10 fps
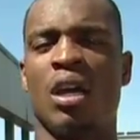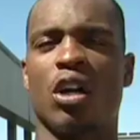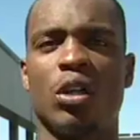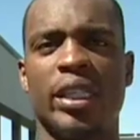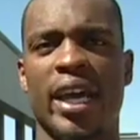
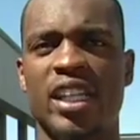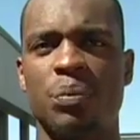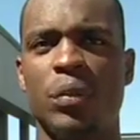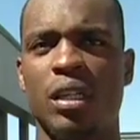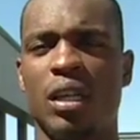Coach
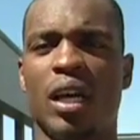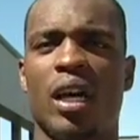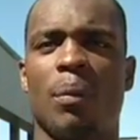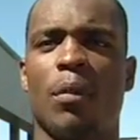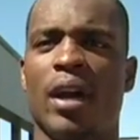asked me,
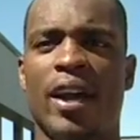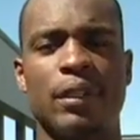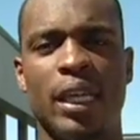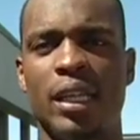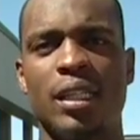uh, but
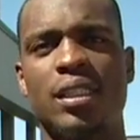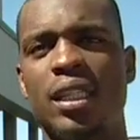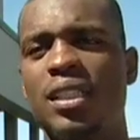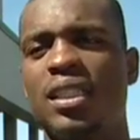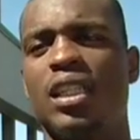at the end of the
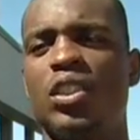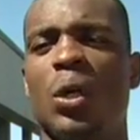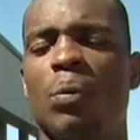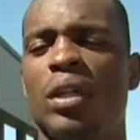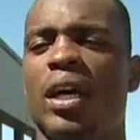season, he
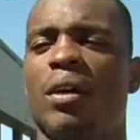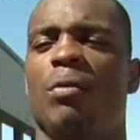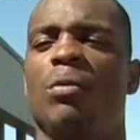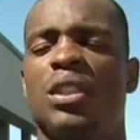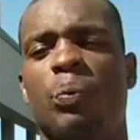told me that
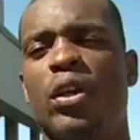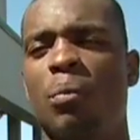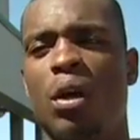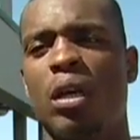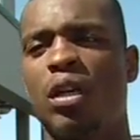when spring
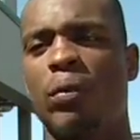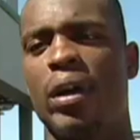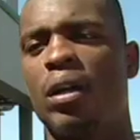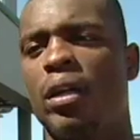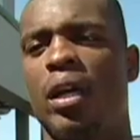ball get
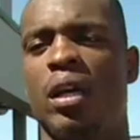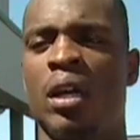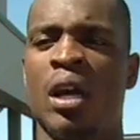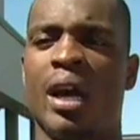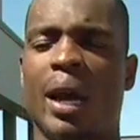around, that
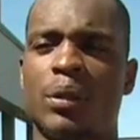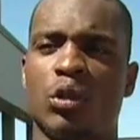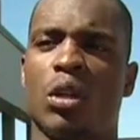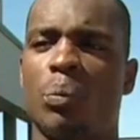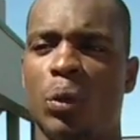I was
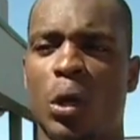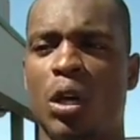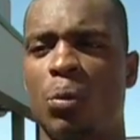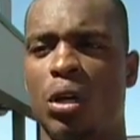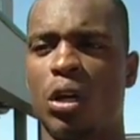going to be
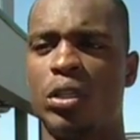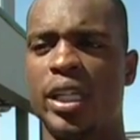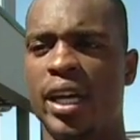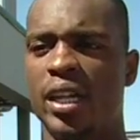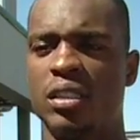working with Coach
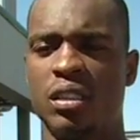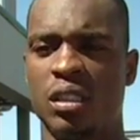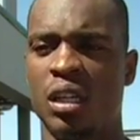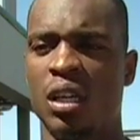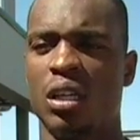As and
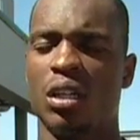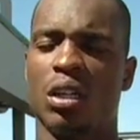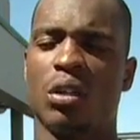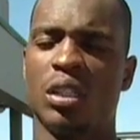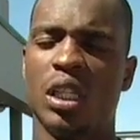you
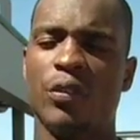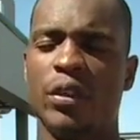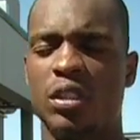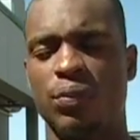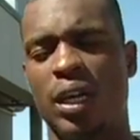know the
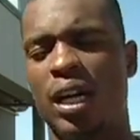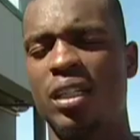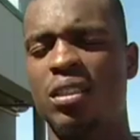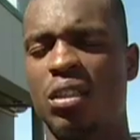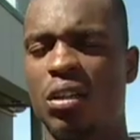defensive
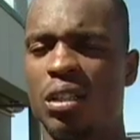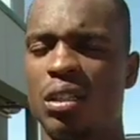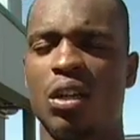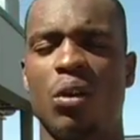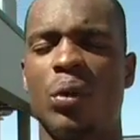guys. So
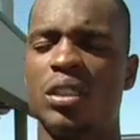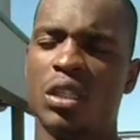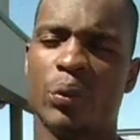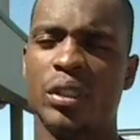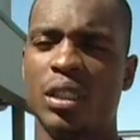you know, it wasn't
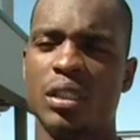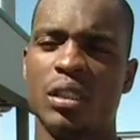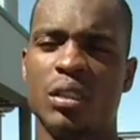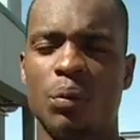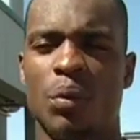no
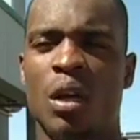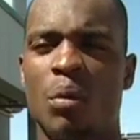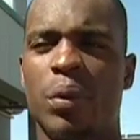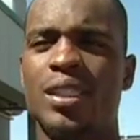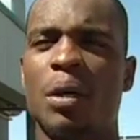resistance. And
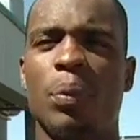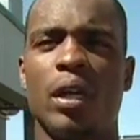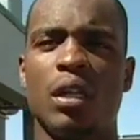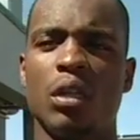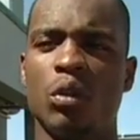plus, I
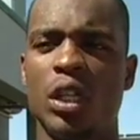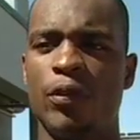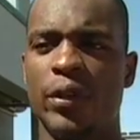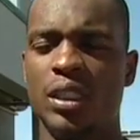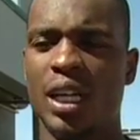played a little
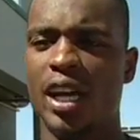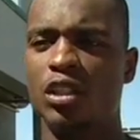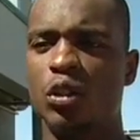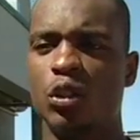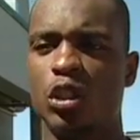defense in high
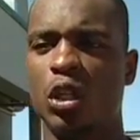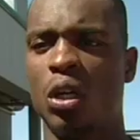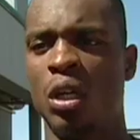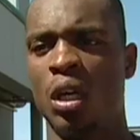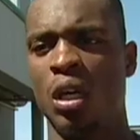school,
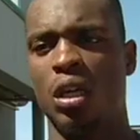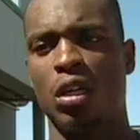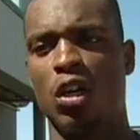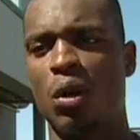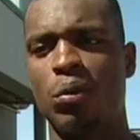so
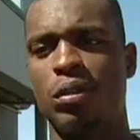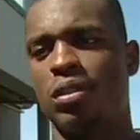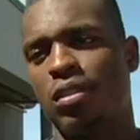you know I was